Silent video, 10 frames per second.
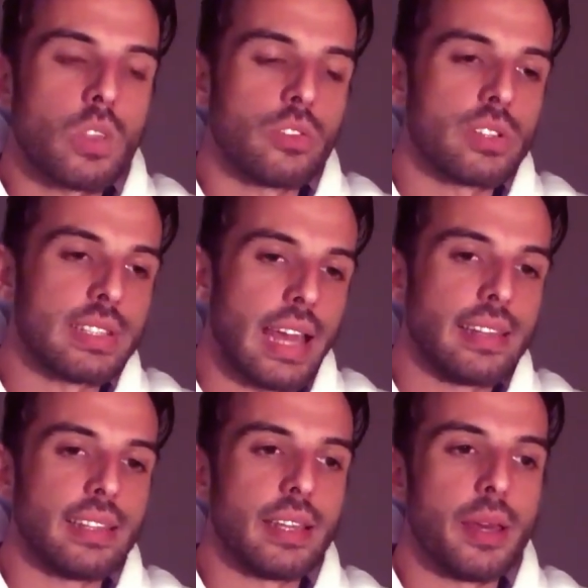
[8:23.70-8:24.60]

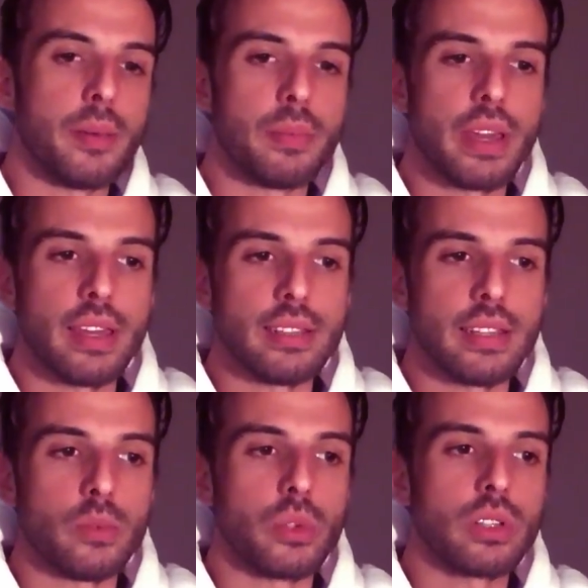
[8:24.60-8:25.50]
understanding them,
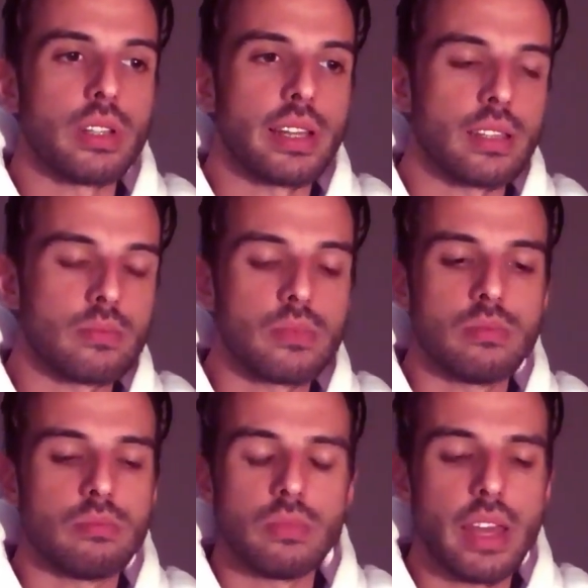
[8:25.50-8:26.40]
and work, like,
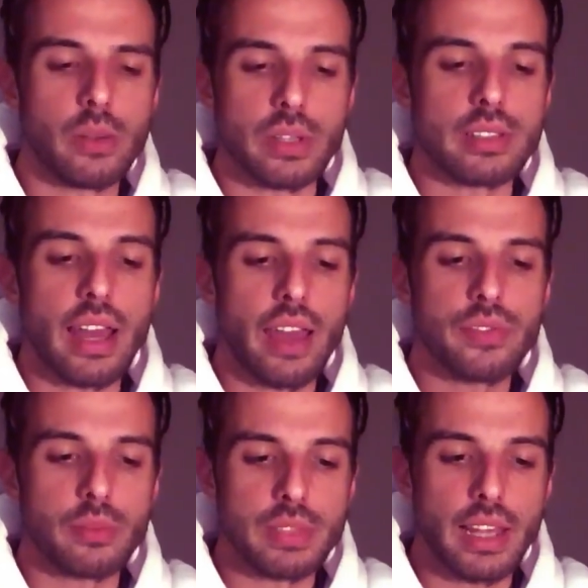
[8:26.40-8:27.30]
anyways, I have
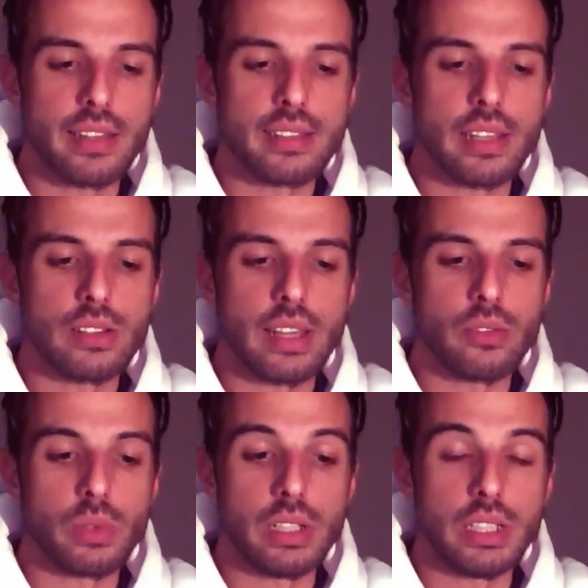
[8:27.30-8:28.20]
some talents there that
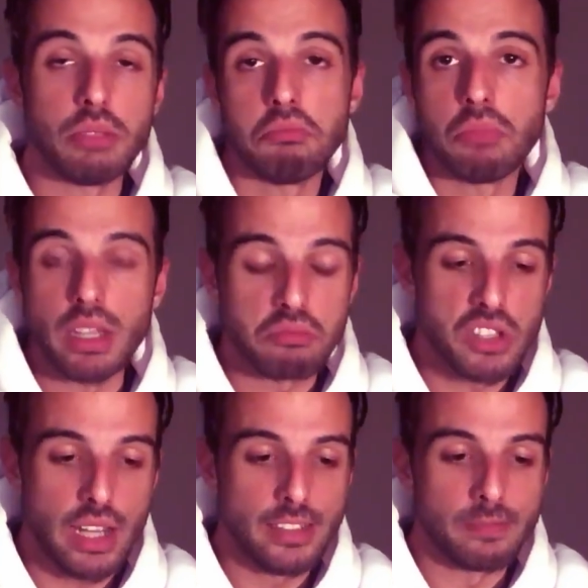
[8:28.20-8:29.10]
really, like,
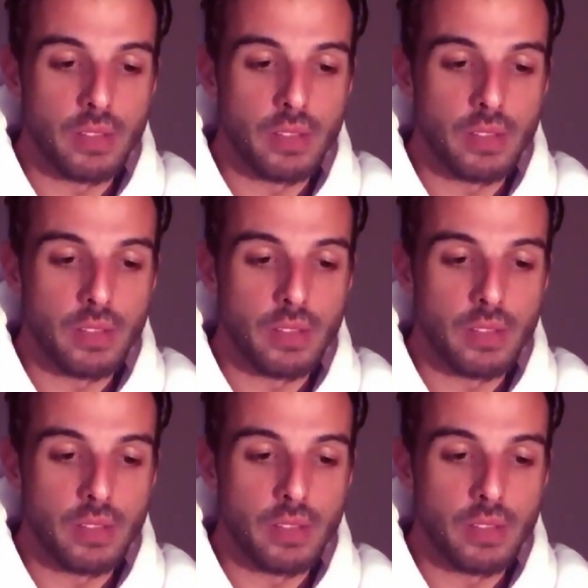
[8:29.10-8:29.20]
shine.